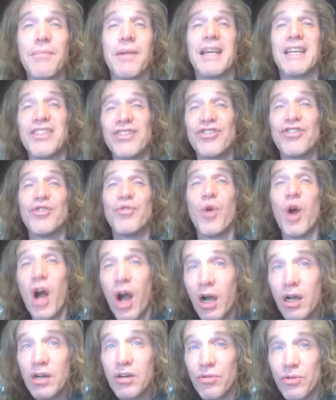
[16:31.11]
makes you
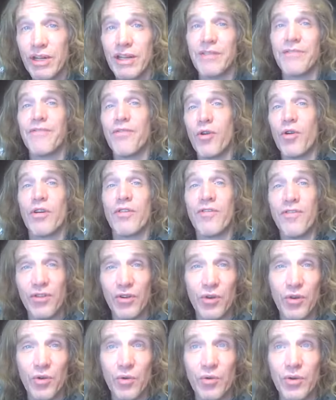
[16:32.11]
hungry for
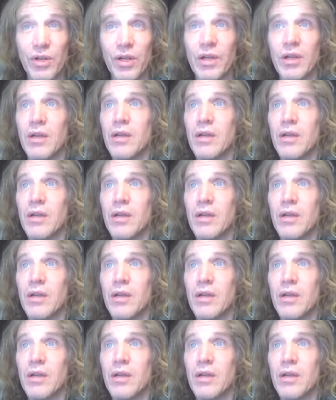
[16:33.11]
food.